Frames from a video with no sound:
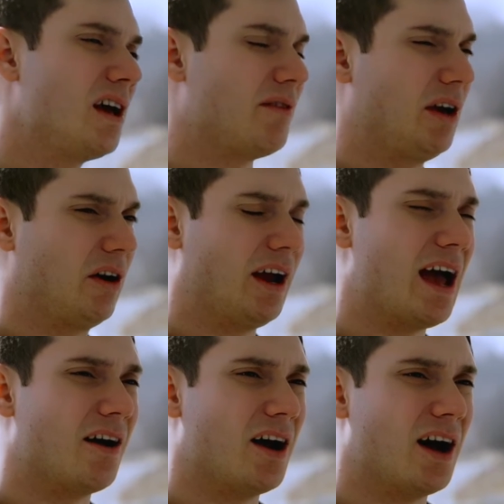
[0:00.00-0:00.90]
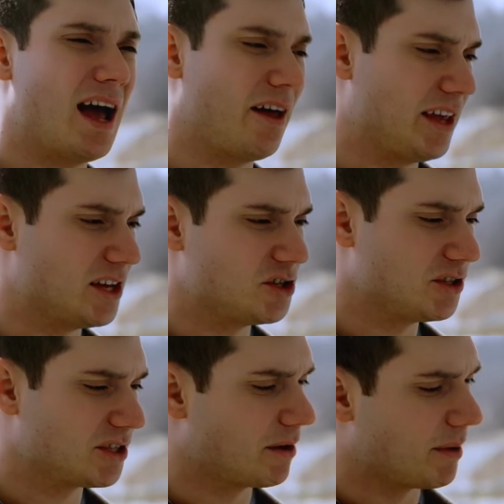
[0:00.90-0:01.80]
figuring out uh, how the
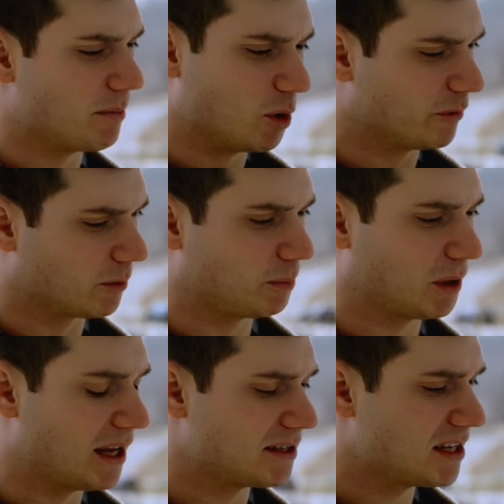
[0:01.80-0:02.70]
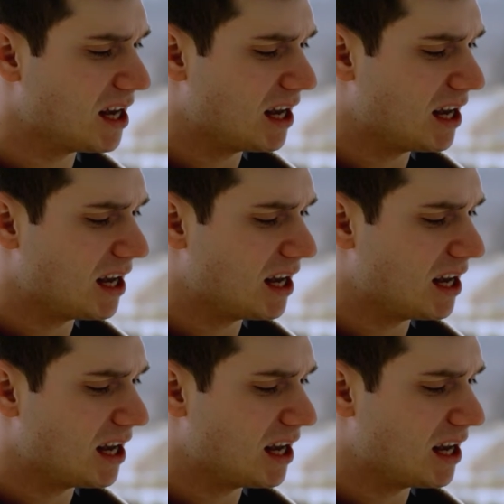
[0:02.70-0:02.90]
engine's going to be moved or placed.